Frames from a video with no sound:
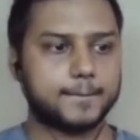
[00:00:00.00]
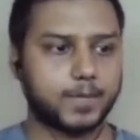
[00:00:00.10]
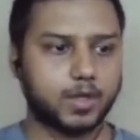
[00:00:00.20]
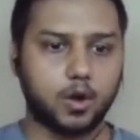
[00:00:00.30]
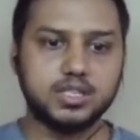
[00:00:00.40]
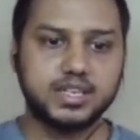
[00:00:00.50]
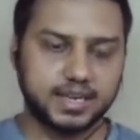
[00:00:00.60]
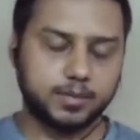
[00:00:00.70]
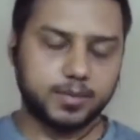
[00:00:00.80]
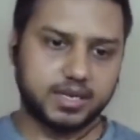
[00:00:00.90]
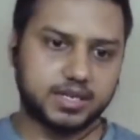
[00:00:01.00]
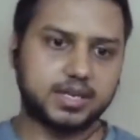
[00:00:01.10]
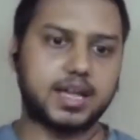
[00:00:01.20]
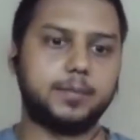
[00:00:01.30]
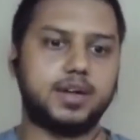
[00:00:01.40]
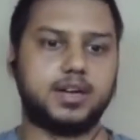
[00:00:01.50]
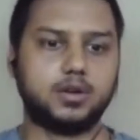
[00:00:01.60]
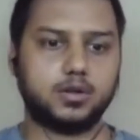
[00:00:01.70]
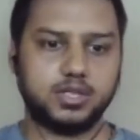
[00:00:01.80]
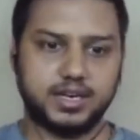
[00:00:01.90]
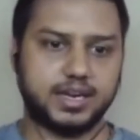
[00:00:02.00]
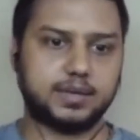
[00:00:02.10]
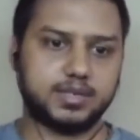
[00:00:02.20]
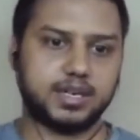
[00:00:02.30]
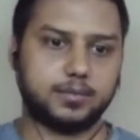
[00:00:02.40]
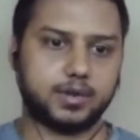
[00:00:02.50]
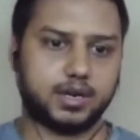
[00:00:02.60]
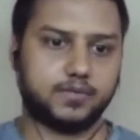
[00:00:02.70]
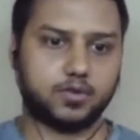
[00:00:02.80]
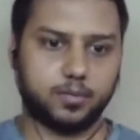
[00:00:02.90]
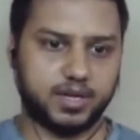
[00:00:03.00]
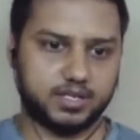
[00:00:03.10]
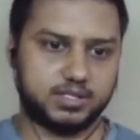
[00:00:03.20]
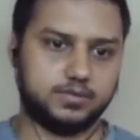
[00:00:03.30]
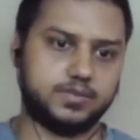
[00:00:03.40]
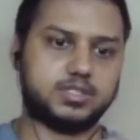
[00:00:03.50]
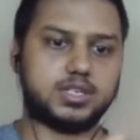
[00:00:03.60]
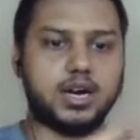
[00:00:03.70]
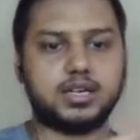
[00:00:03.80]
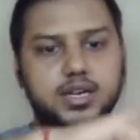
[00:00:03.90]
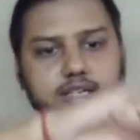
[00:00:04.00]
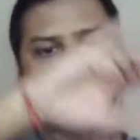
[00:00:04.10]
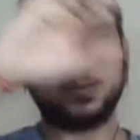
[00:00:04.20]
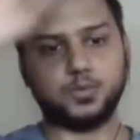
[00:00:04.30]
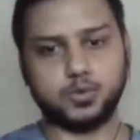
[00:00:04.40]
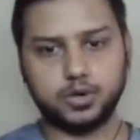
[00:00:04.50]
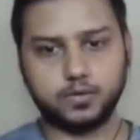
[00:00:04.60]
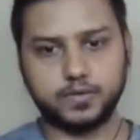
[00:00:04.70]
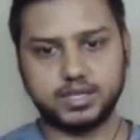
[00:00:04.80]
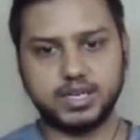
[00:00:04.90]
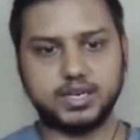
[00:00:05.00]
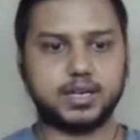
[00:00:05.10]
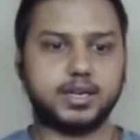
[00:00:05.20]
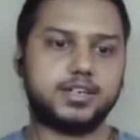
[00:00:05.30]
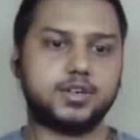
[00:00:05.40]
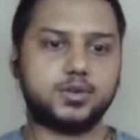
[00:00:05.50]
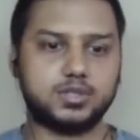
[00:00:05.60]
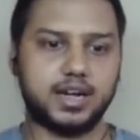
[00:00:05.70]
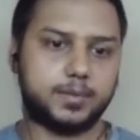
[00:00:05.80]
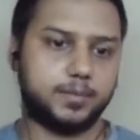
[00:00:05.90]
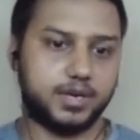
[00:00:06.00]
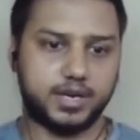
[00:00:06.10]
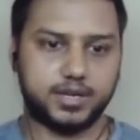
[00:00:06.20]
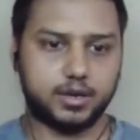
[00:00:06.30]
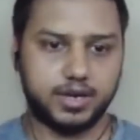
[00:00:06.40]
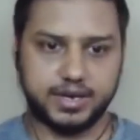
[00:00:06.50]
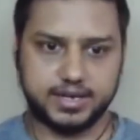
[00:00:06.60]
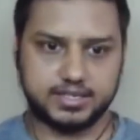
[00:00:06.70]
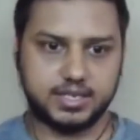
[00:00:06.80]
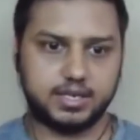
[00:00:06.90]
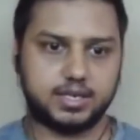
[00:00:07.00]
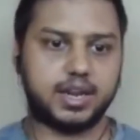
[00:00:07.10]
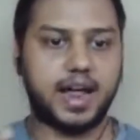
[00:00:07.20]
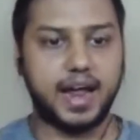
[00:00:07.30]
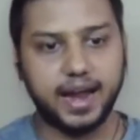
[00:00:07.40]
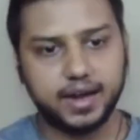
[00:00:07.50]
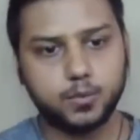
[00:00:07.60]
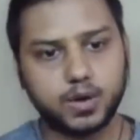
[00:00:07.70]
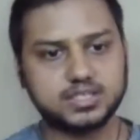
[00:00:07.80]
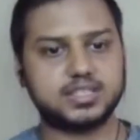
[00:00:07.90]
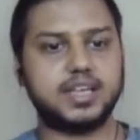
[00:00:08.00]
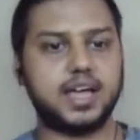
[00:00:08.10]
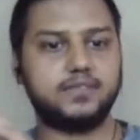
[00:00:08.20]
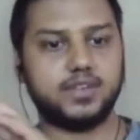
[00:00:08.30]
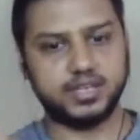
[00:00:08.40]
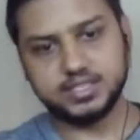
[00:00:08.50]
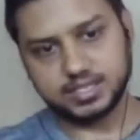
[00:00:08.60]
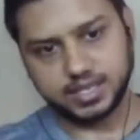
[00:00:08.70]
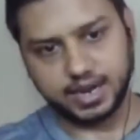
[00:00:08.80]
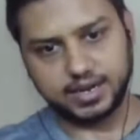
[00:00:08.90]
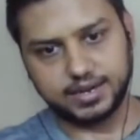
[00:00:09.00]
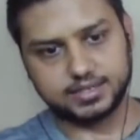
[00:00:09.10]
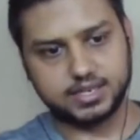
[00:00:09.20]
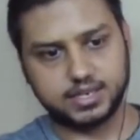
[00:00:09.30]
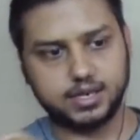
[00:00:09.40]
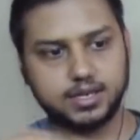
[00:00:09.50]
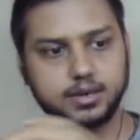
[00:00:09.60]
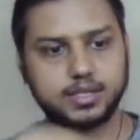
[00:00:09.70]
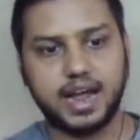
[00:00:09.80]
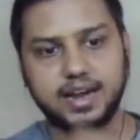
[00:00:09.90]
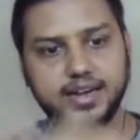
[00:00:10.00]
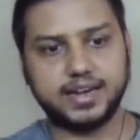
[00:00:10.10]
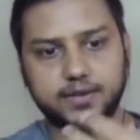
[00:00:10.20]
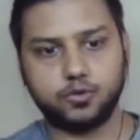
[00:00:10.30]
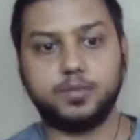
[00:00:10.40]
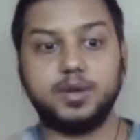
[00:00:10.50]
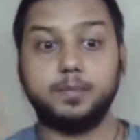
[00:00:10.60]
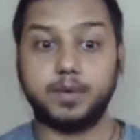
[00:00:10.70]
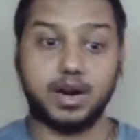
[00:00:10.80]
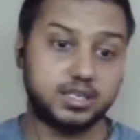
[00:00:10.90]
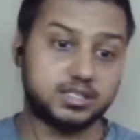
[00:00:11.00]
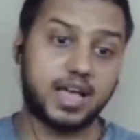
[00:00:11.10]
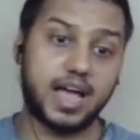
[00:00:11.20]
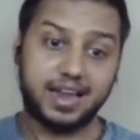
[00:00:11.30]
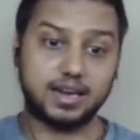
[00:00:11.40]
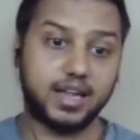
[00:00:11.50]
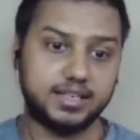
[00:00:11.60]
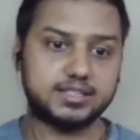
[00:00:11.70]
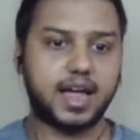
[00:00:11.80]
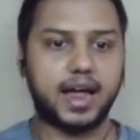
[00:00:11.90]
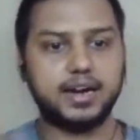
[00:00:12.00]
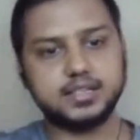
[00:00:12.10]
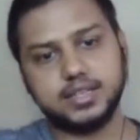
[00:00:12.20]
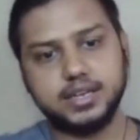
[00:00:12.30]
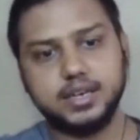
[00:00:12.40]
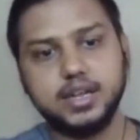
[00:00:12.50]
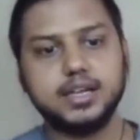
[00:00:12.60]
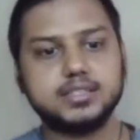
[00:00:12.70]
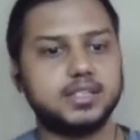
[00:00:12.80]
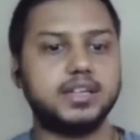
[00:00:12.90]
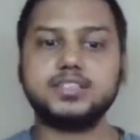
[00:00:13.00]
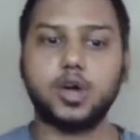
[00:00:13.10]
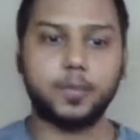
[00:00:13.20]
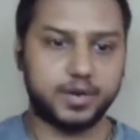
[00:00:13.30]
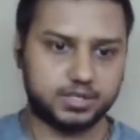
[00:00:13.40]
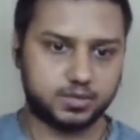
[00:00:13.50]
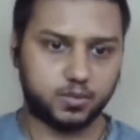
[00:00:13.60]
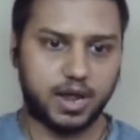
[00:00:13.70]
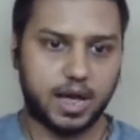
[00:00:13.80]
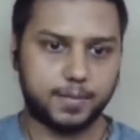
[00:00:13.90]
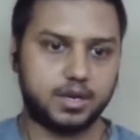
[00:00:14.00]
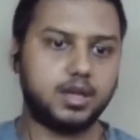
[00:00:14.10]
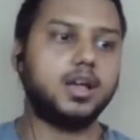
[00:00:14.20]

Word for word: all the telemetry that I'm getting, all the data that I'm getting from my receivers are transported over the internet to that particular data center. And once they have reached that data center, that data would be parsed, analyzed, and then the next operation would happen.